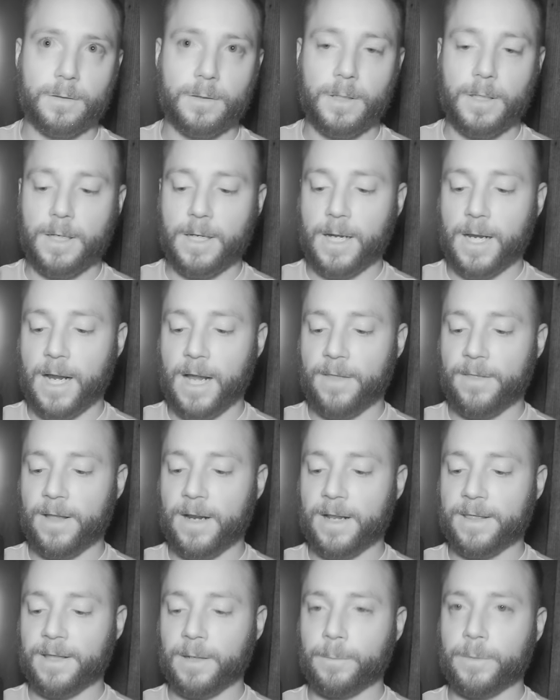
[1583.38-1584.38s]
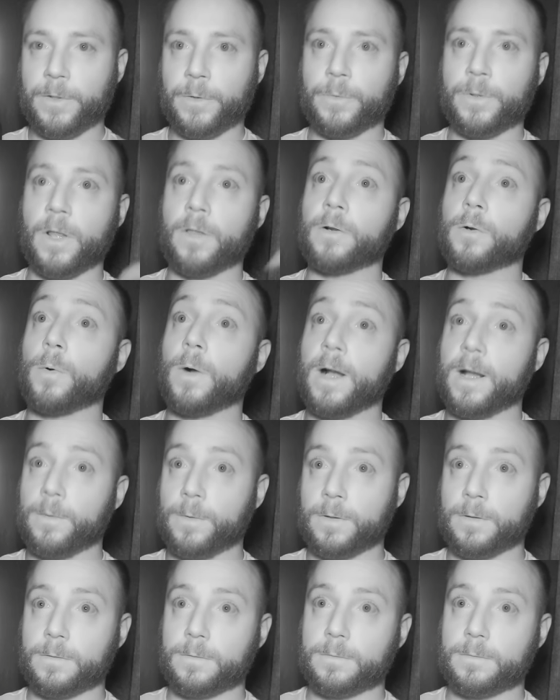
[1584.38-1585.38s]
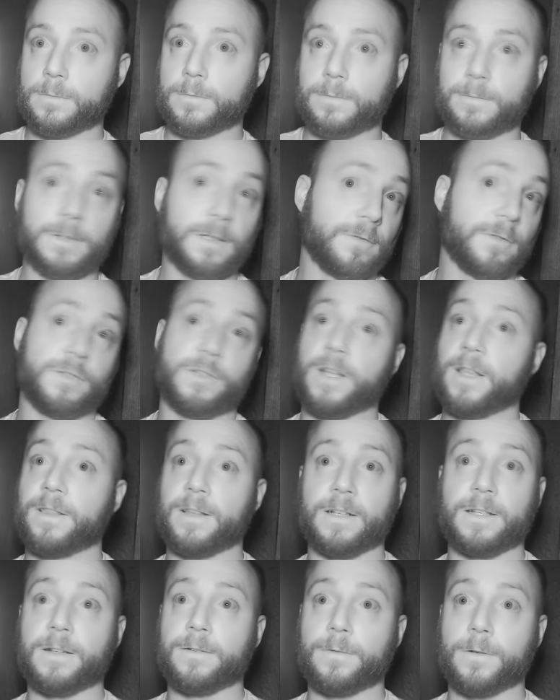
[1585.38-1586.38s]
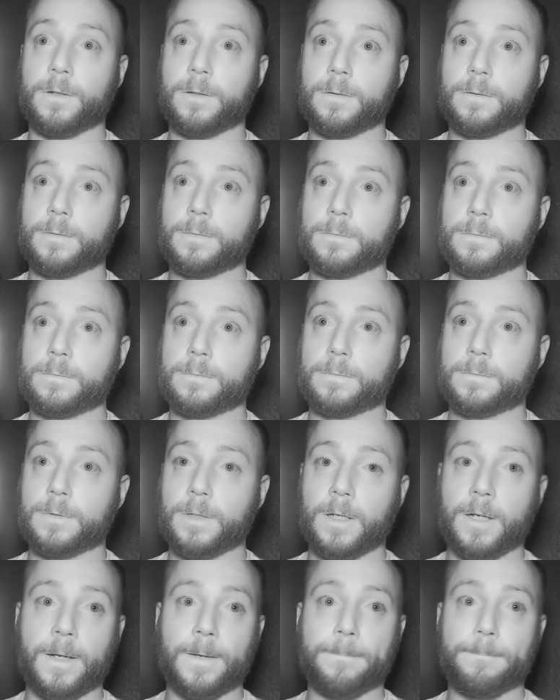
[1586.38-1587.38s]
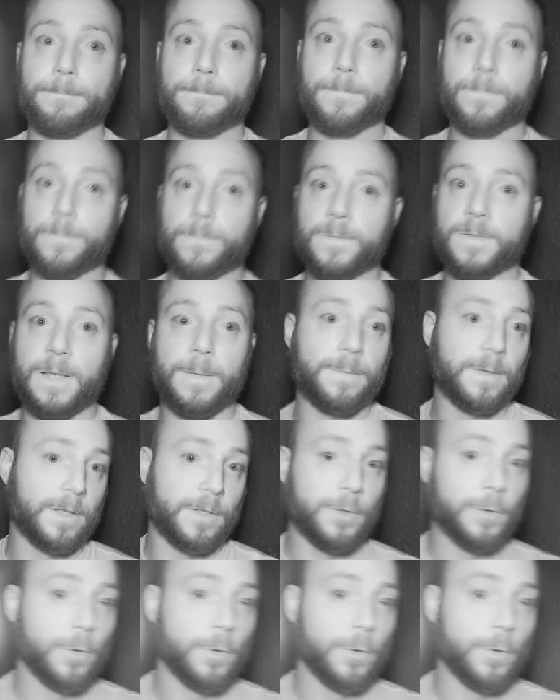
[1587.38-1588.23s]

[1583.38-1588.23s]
Yeah. And then I think we do another quiet one see if there's anything different. Right. All right. Same thing.